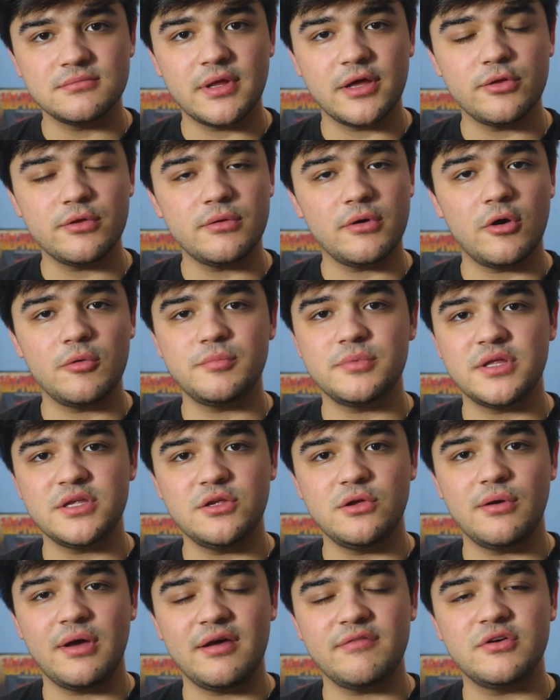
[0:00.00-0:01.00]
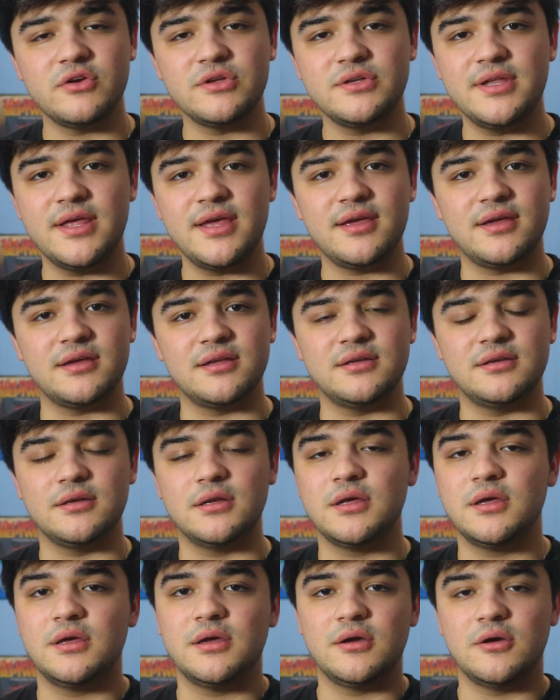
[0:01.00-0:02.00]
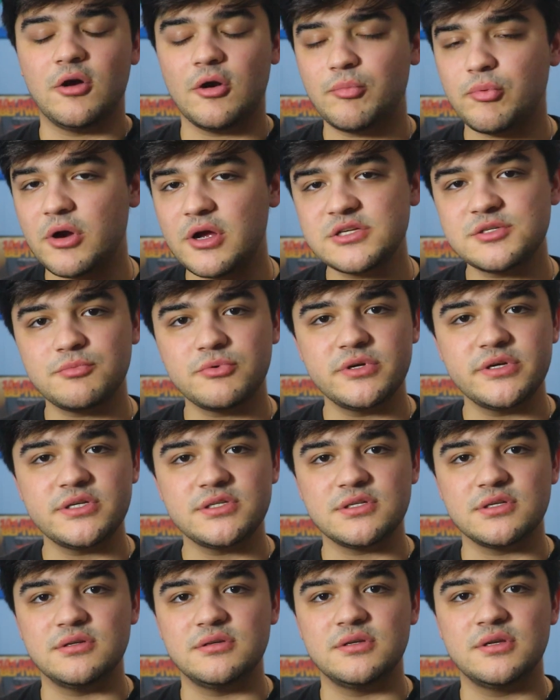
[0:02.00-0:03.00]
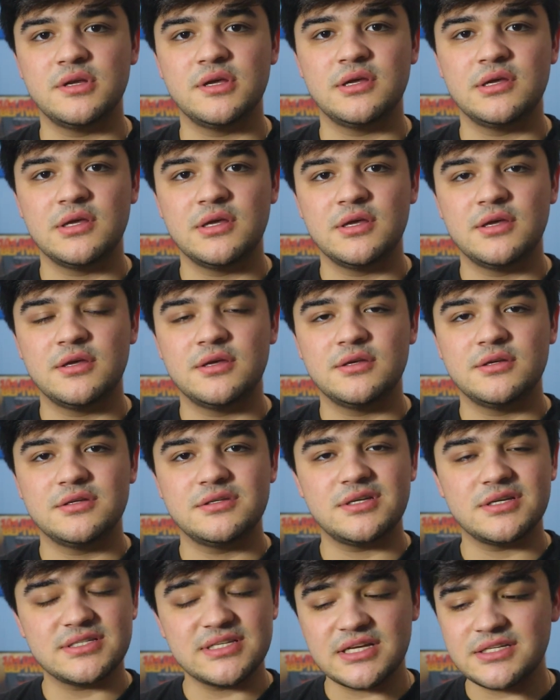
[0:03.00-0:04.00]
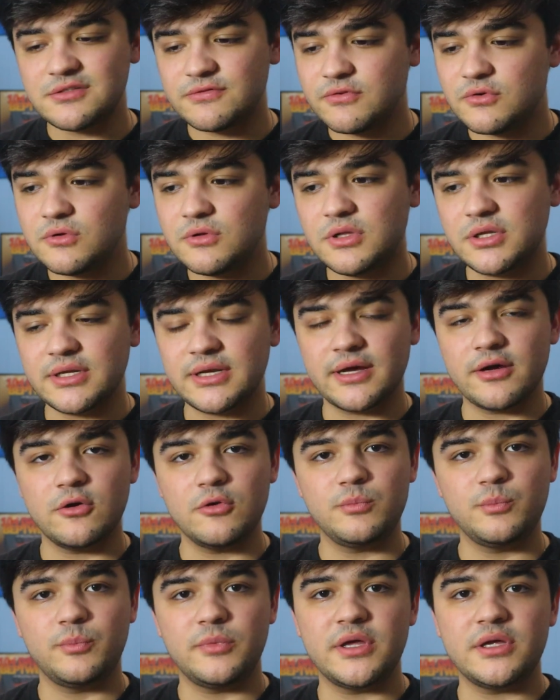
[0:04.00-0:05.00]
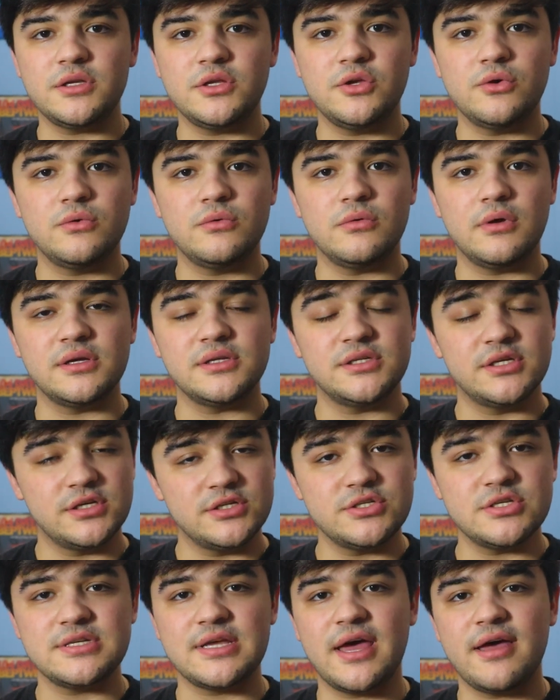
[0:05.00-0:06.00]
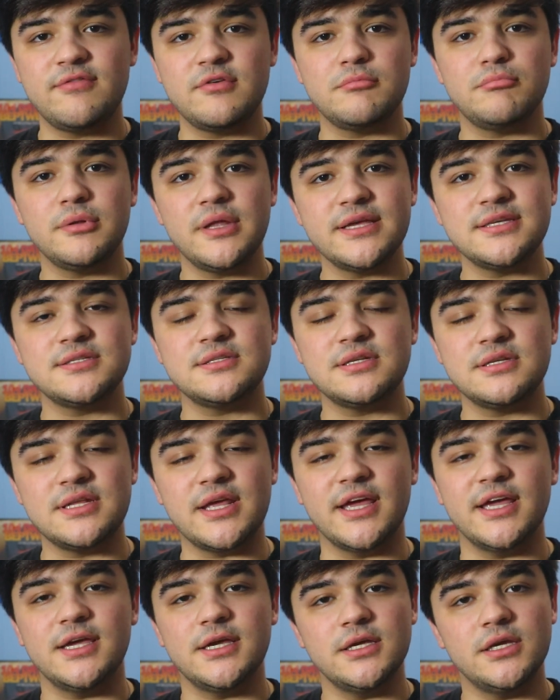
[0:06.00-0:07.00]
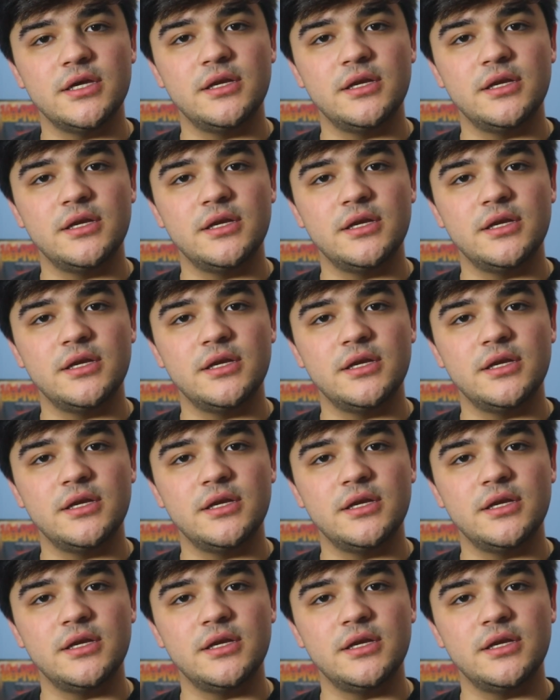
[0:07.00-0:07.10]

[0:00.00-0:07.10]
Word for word: I hope that you have a good day, and are prosperous, and successful, and I hope that you just have a blessed day,